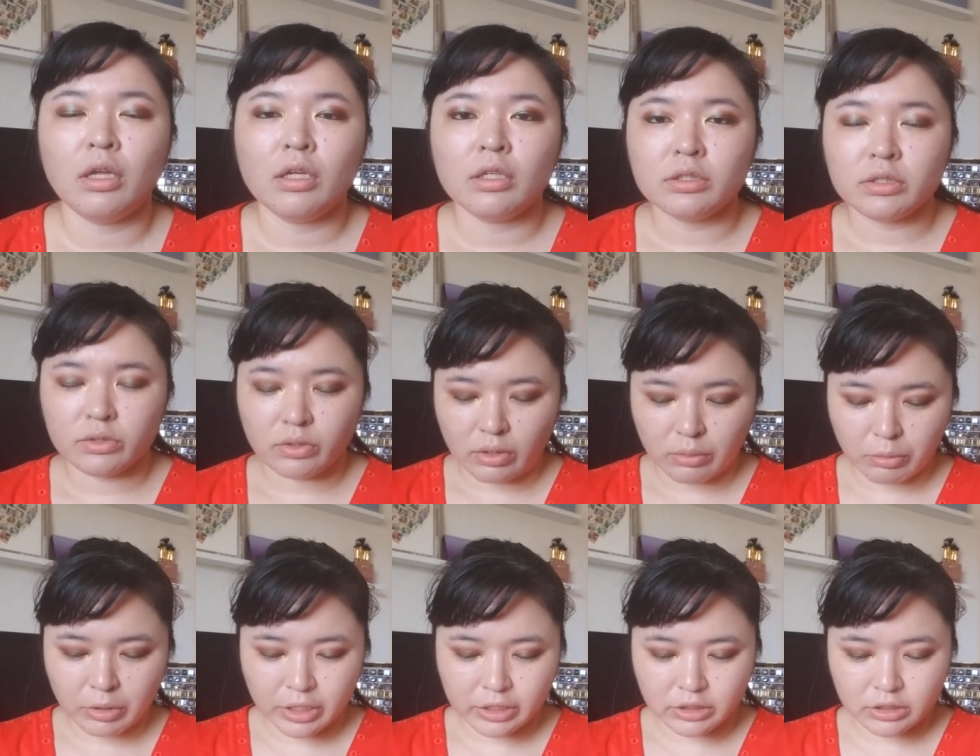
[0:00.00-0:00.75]
So I
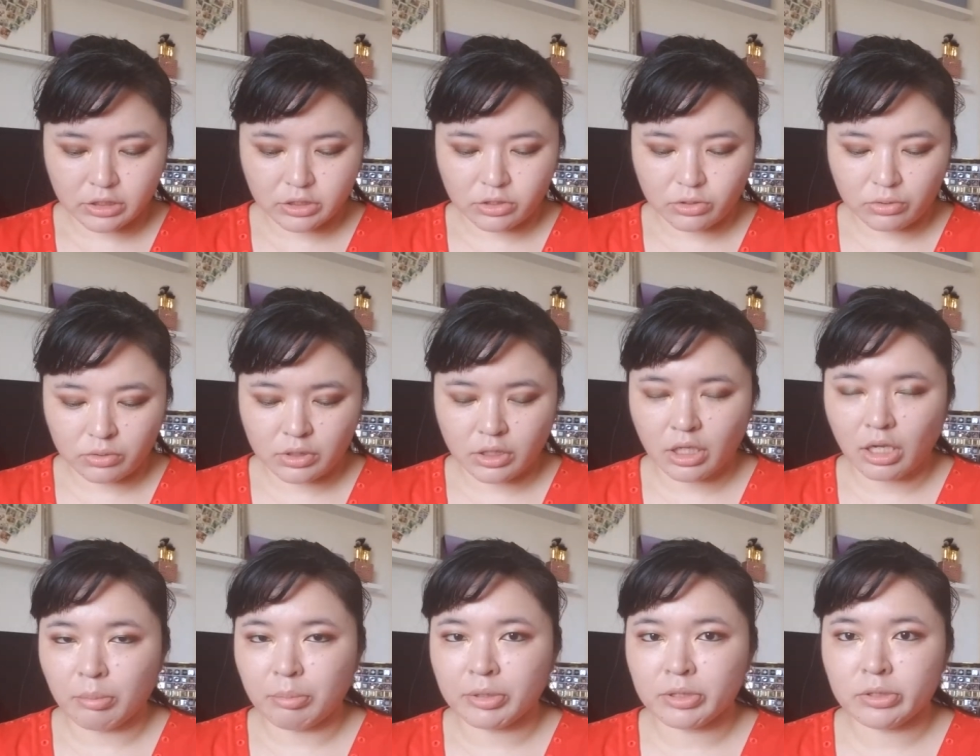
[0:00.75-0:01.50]
wanted to use a
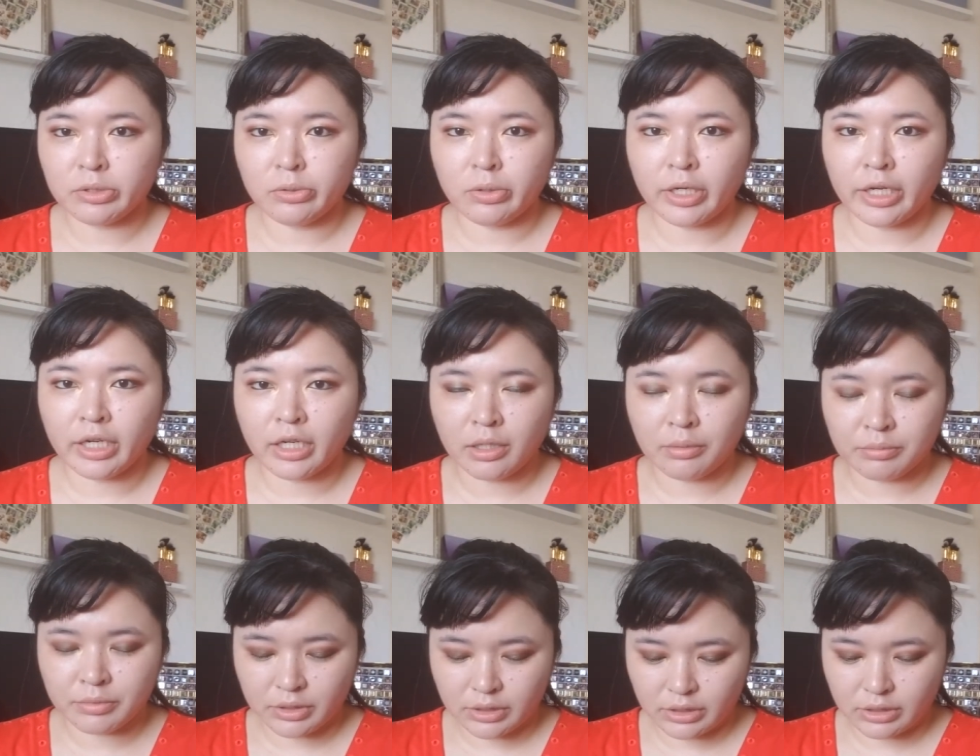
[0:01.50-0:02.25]
couple new
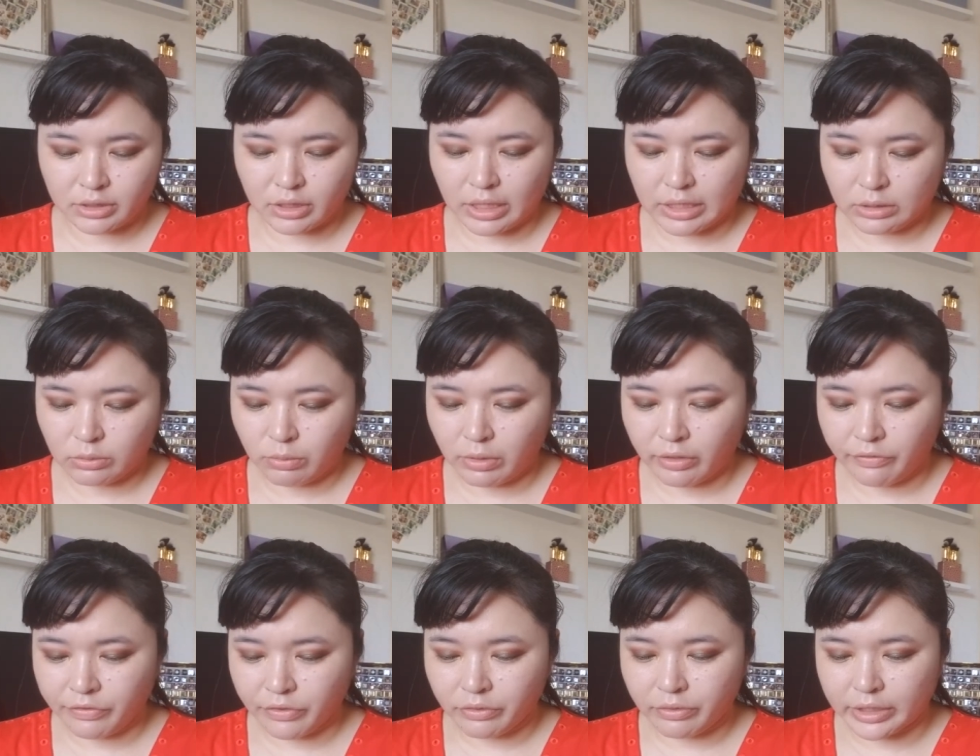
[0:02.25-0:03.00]
items as
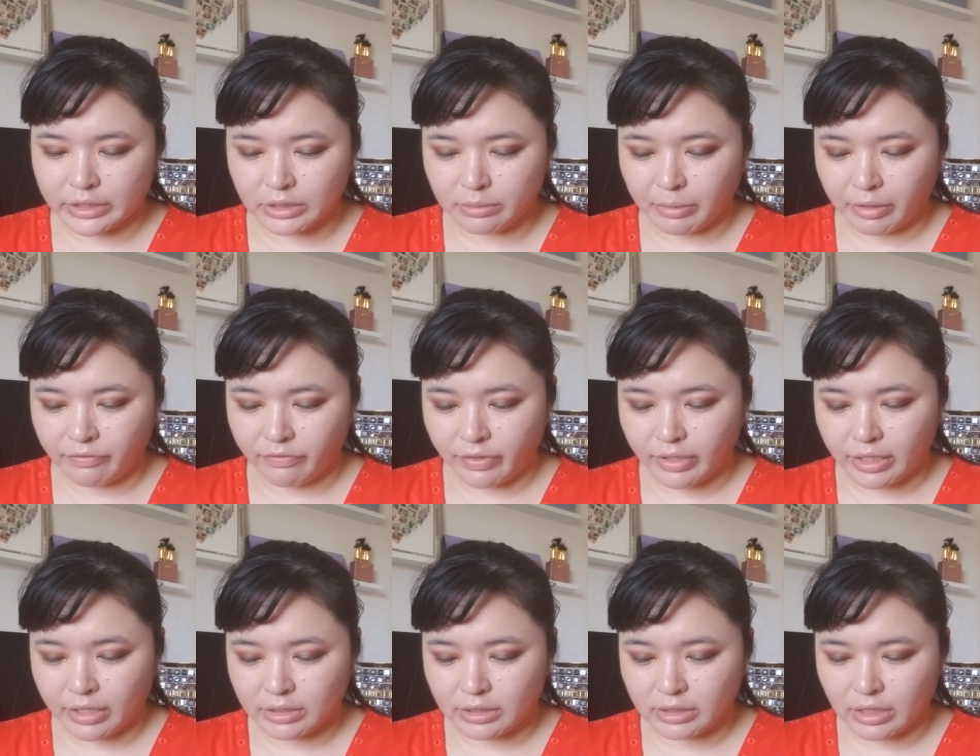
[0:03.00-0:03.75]
well for the rest of my
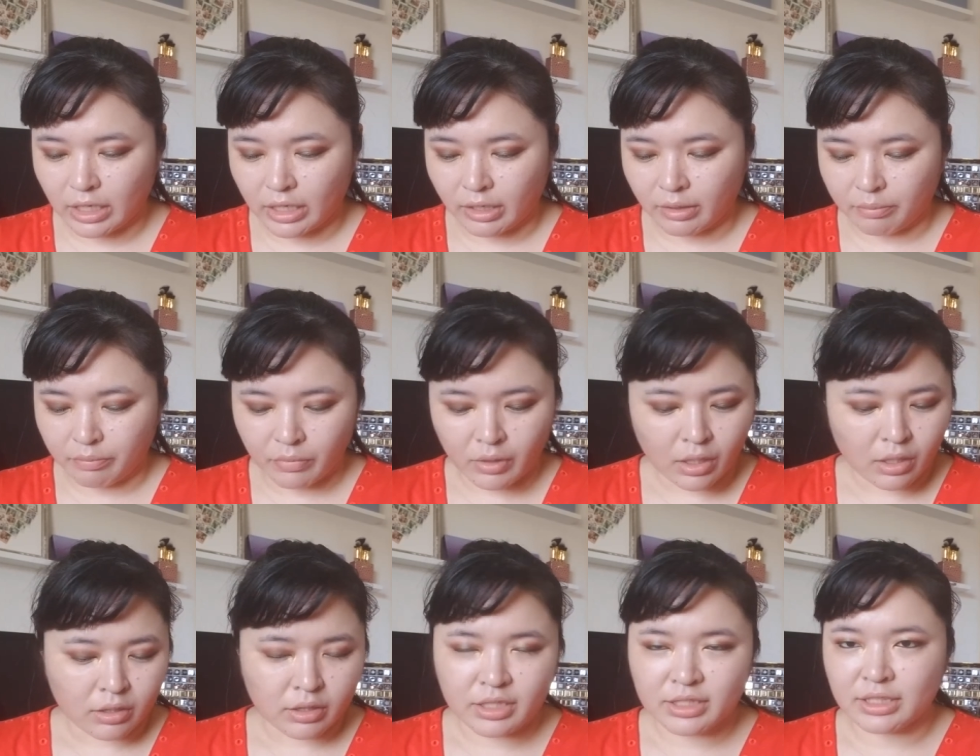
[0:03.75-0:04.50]
face. Um,
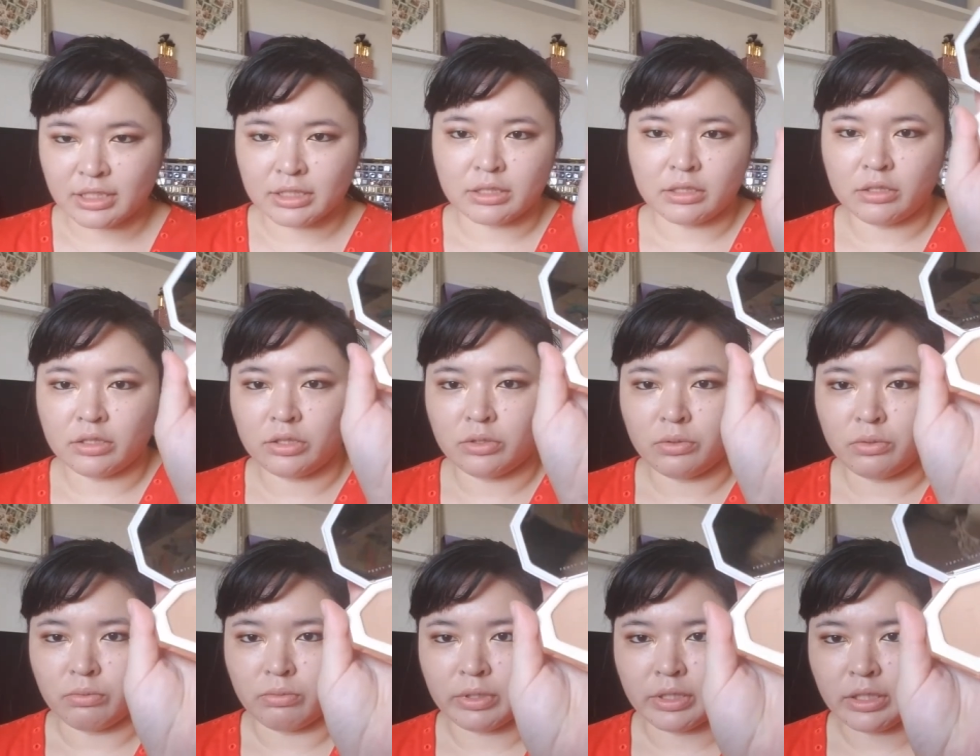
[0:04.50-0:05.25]
this isn't
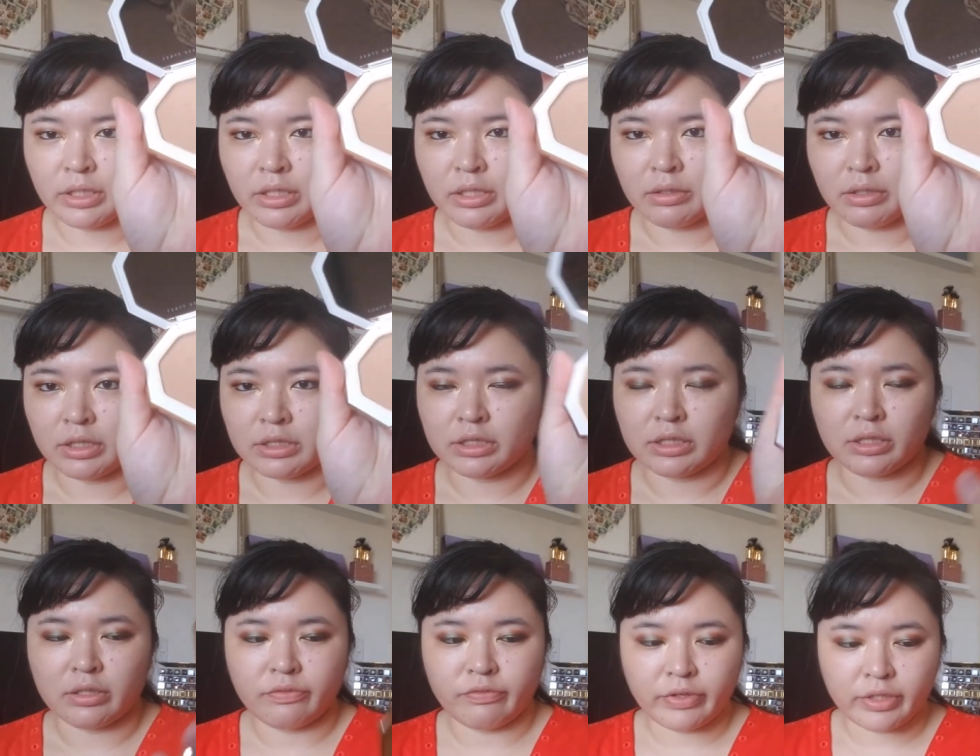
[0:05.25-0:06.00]
new, really. It's
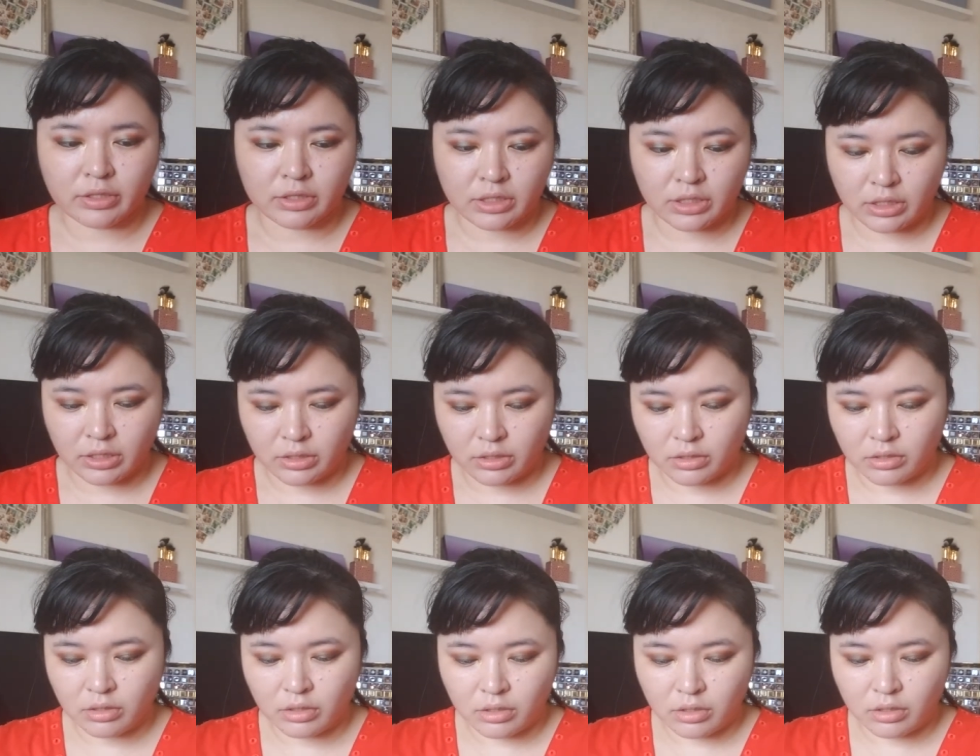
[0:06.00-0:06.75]
the Fenty
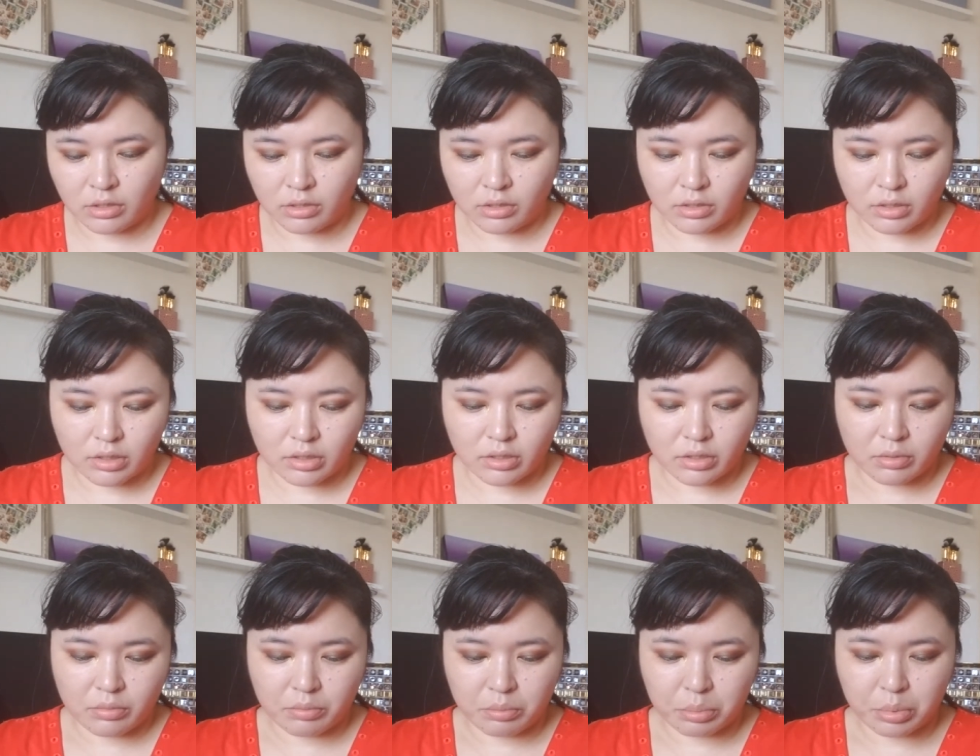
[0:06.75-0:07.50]

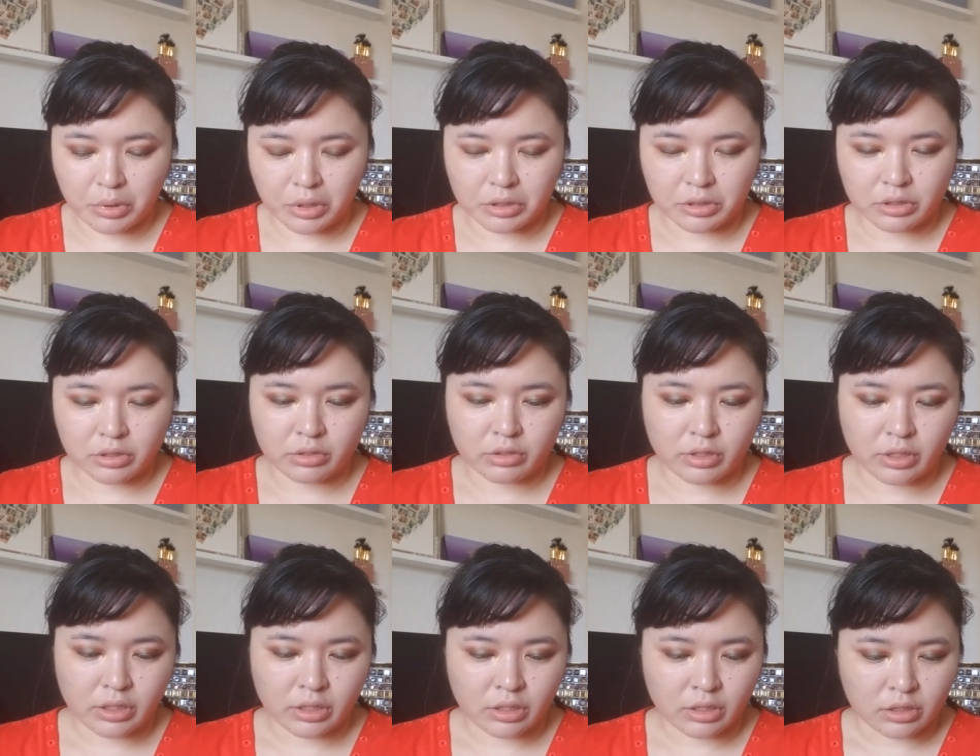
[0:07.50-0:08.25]
bronzer
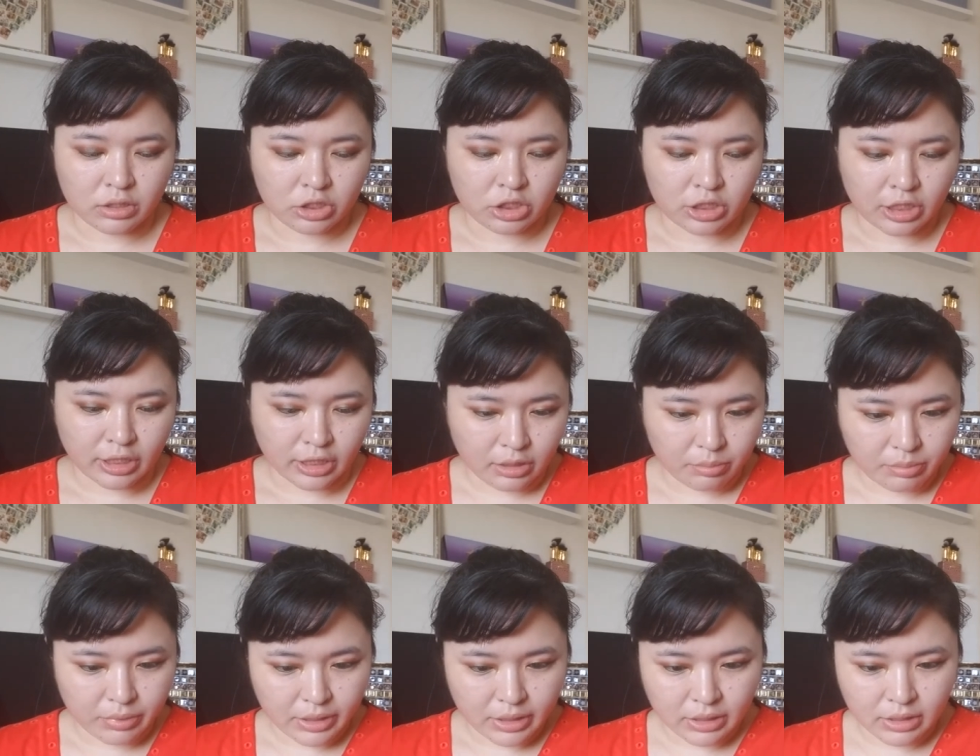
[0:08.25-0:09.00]
in Shady
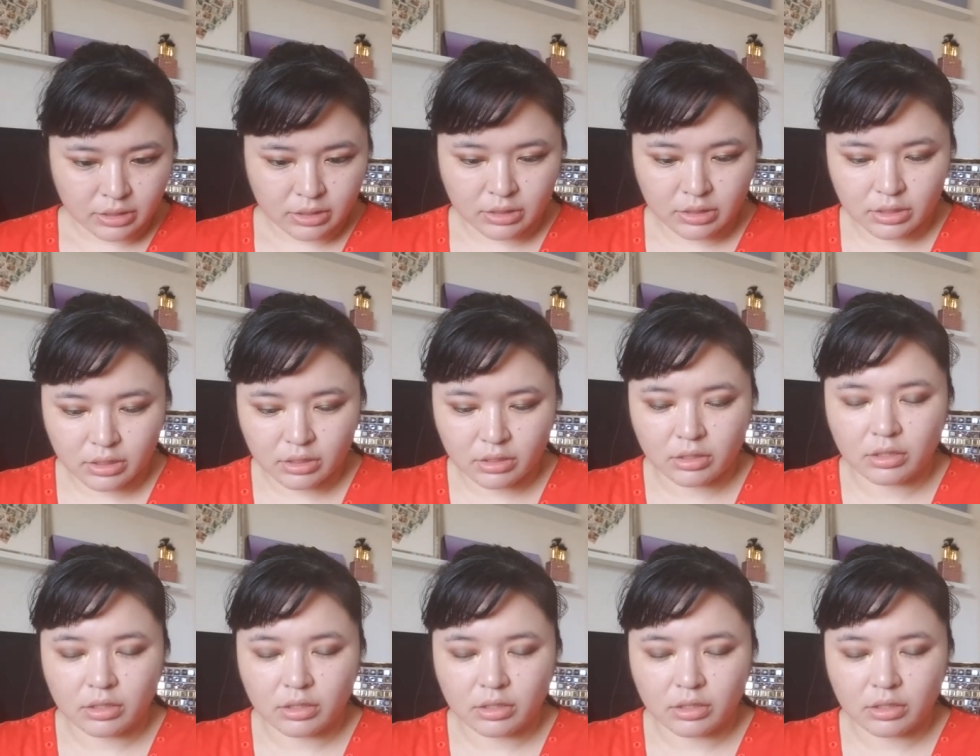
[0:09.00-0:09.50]
Biz.